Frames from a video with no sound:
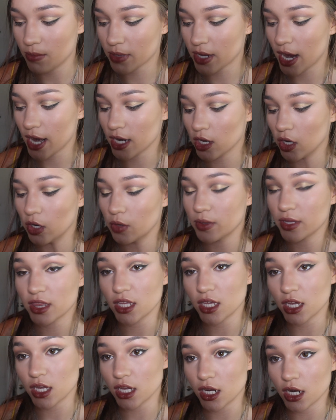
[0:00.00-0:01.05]
I'm kind of going with
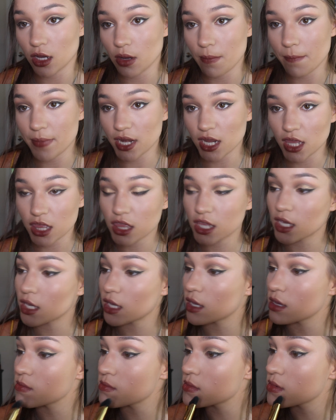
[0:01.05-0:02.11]
the, you know, mini
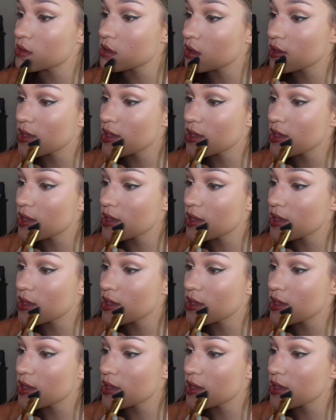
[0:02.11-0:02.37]
theme.